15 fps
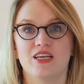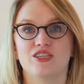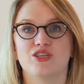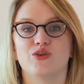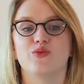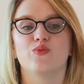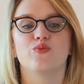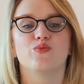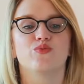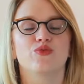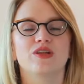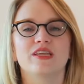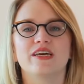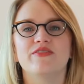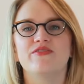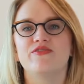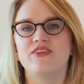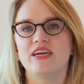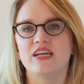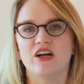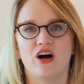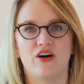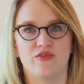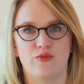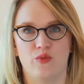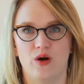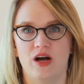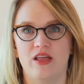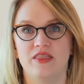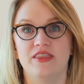So really feed off
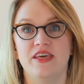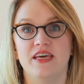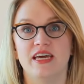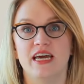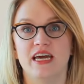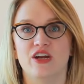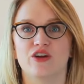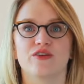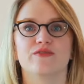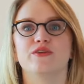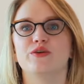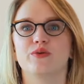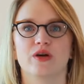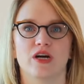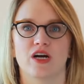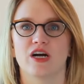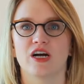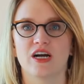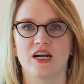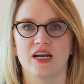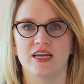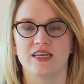what the interviewer